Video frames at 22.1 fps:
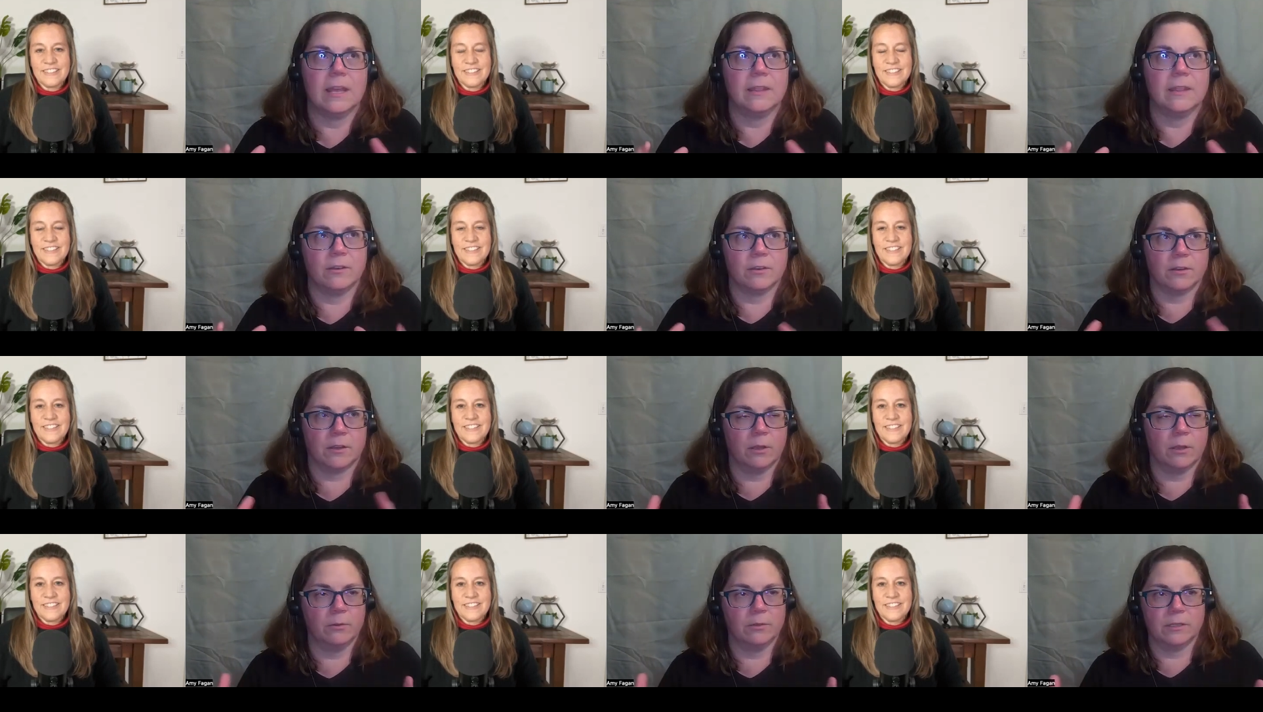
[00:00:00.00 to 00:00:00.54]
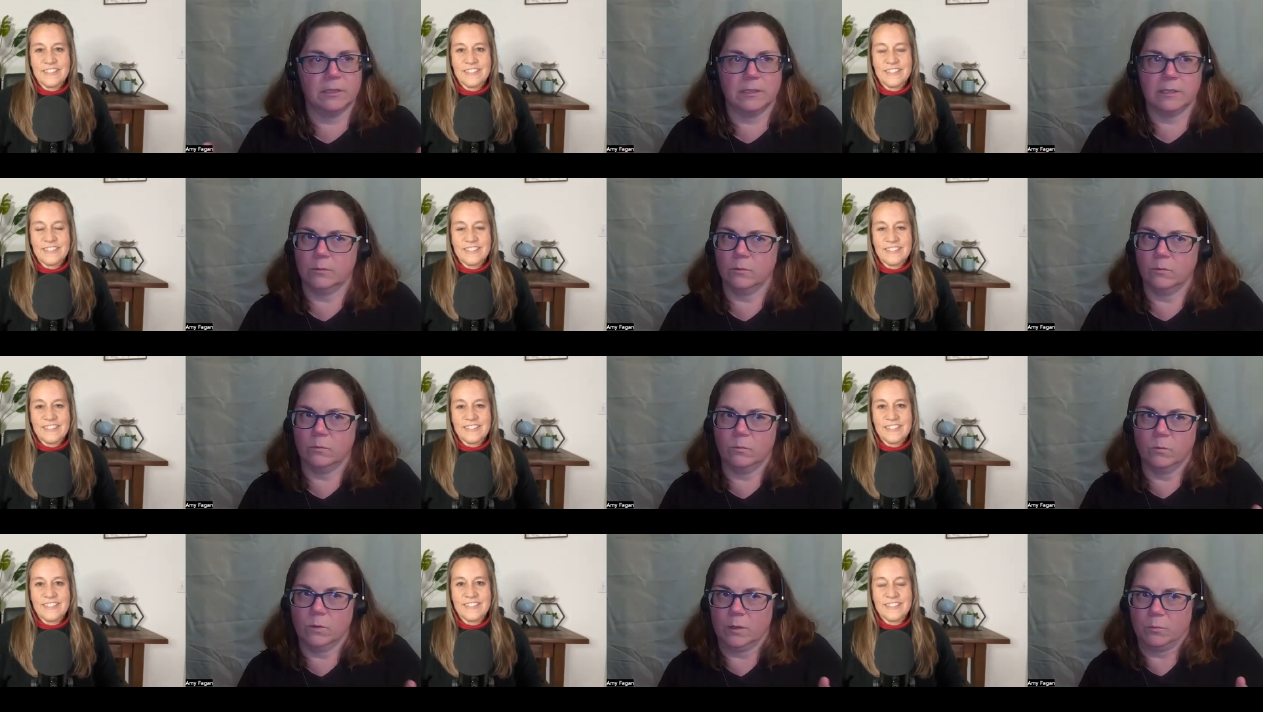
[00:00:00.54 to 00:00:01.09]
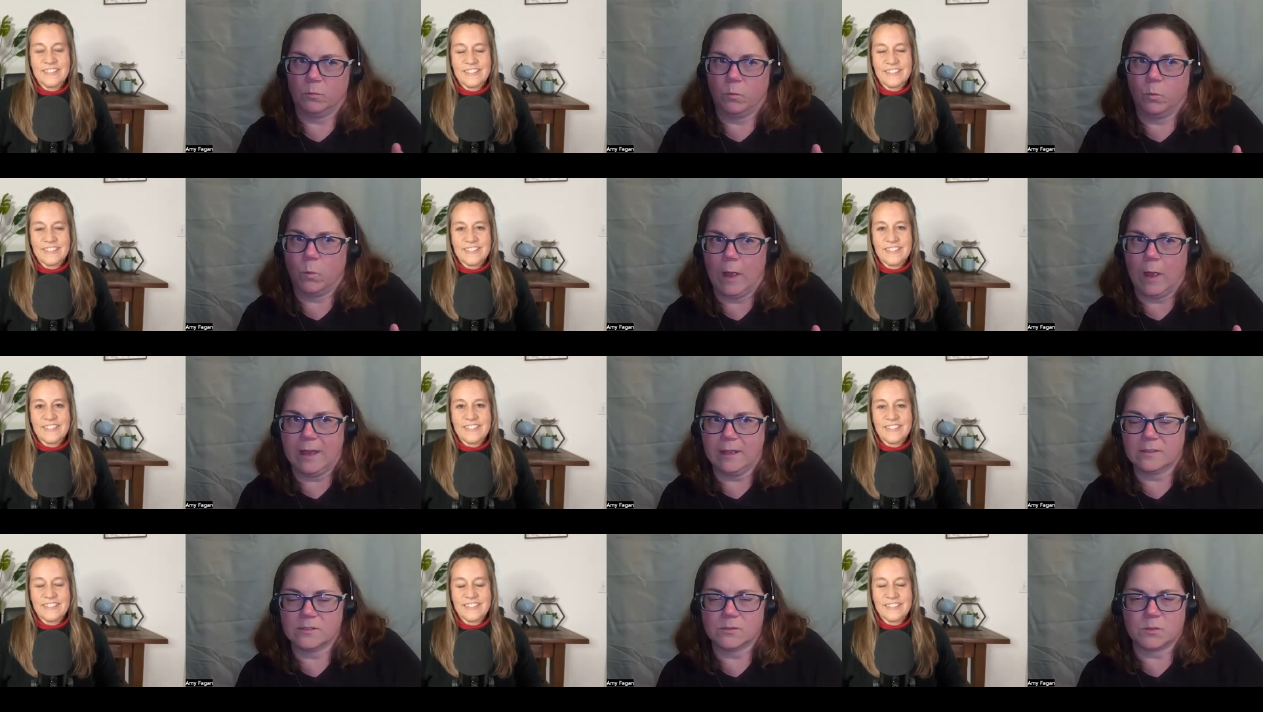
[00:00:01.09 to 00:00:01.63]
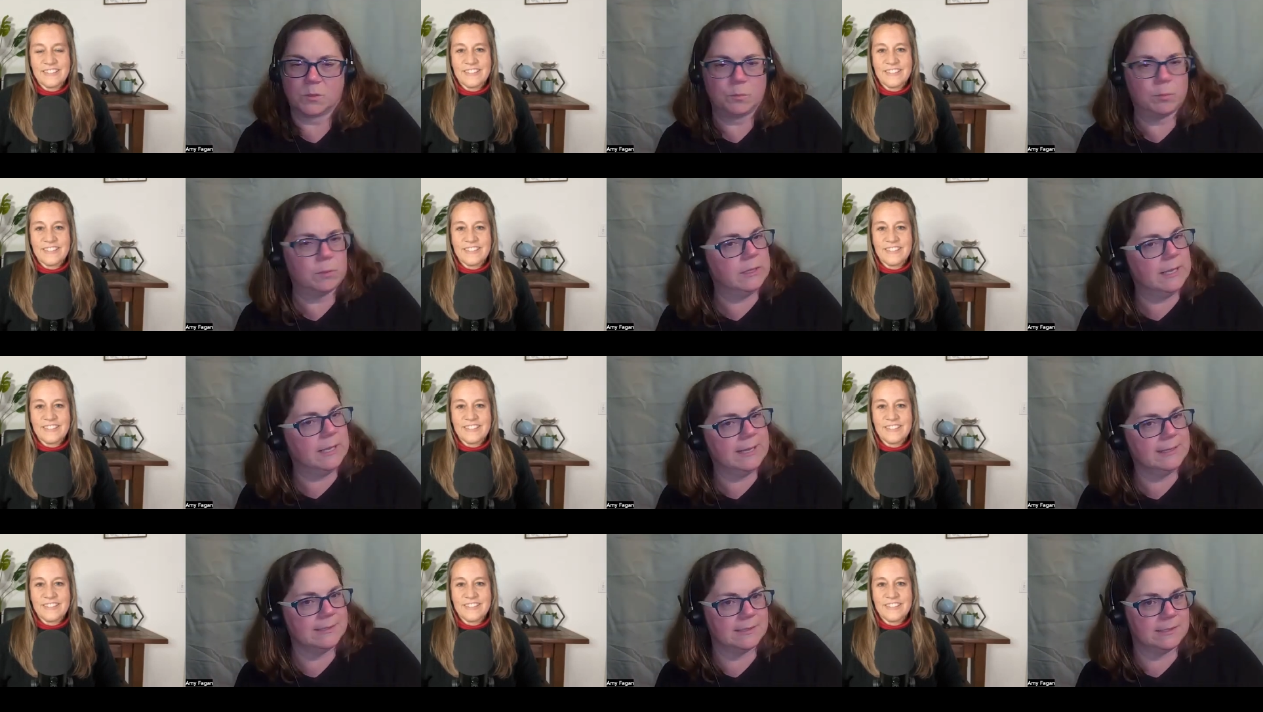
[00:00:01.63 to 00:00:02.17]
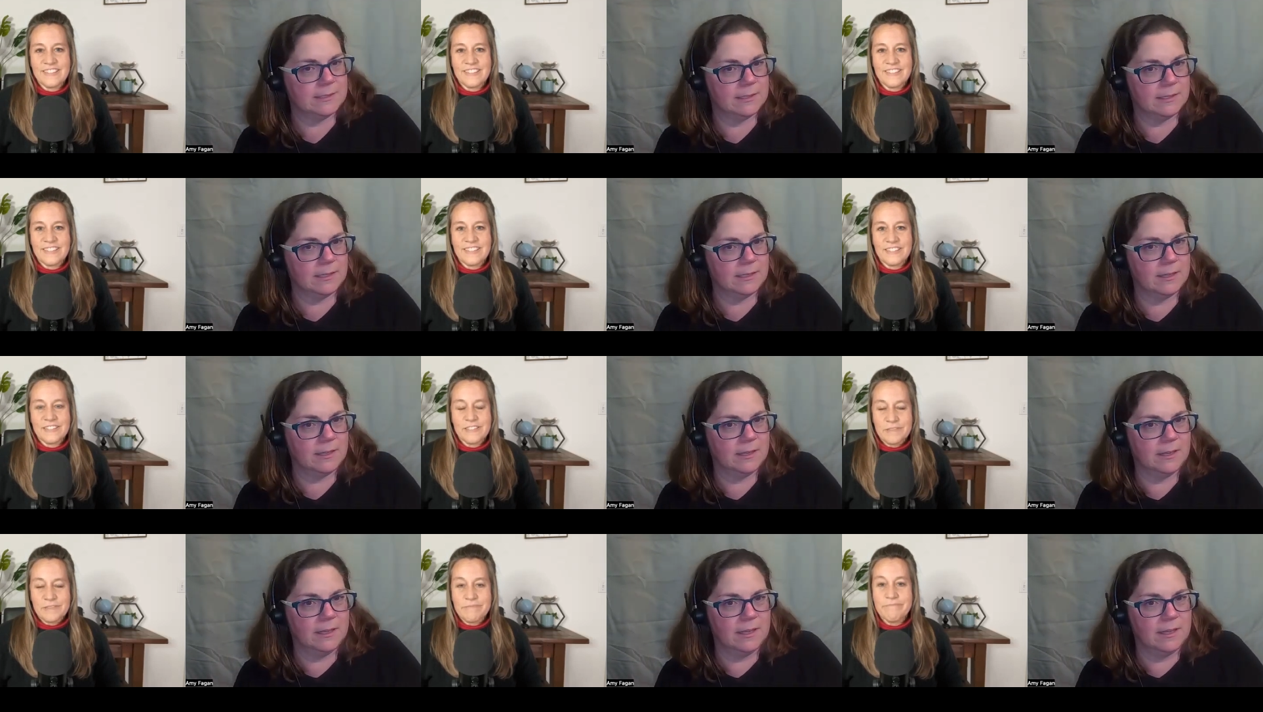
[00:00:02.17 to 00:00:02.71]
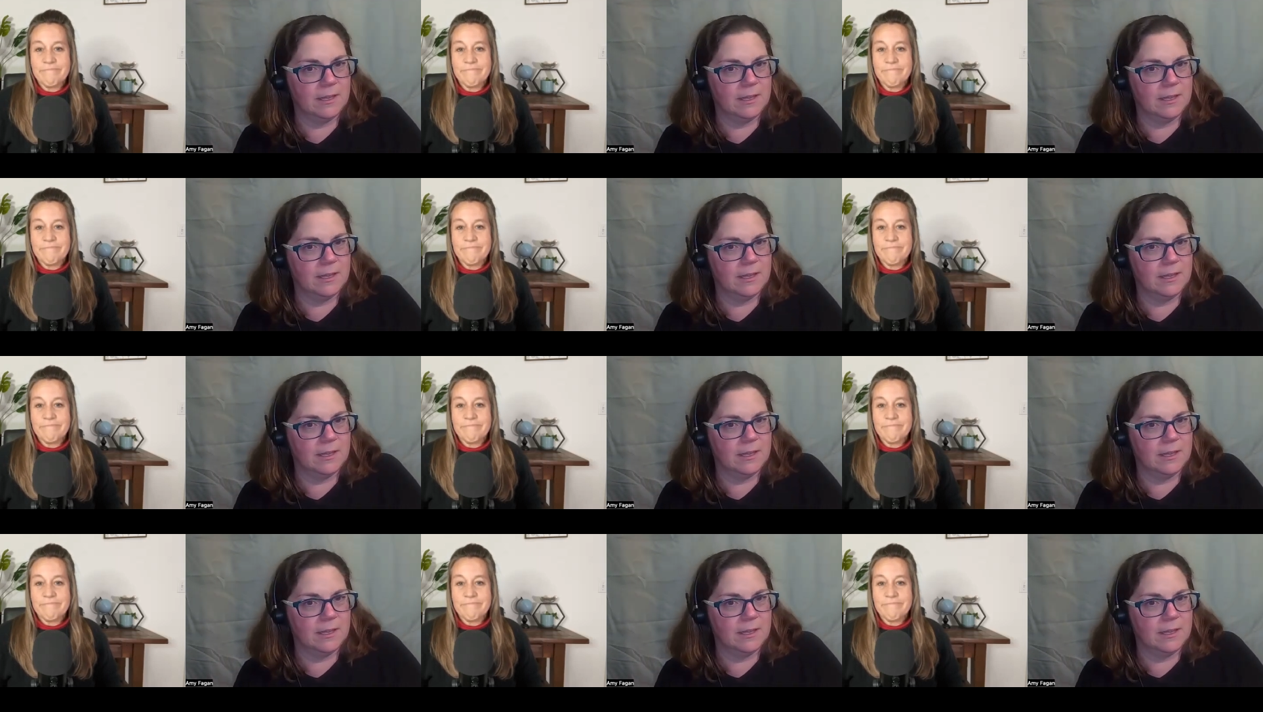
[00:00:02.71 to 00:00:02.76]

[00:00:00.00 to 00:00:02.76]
Speaker 1: They're coated in what wax or plastic